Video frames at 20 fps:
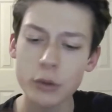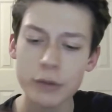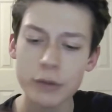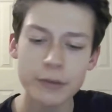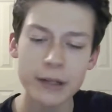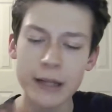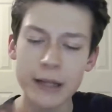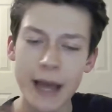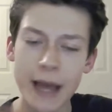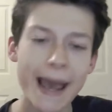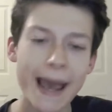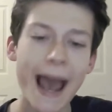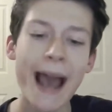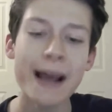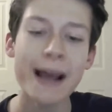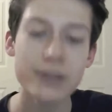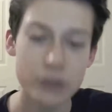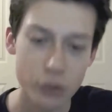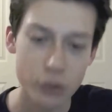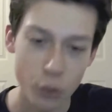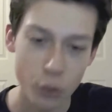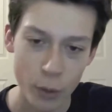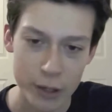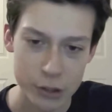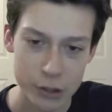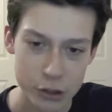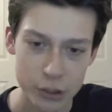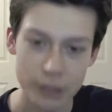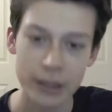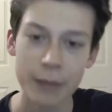you even ask the
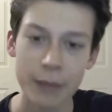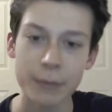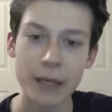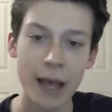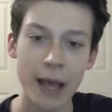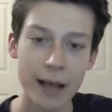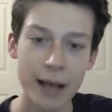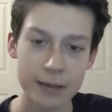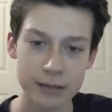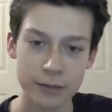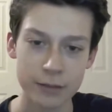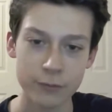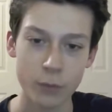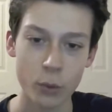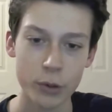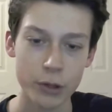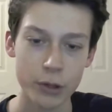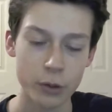question, let me ask it for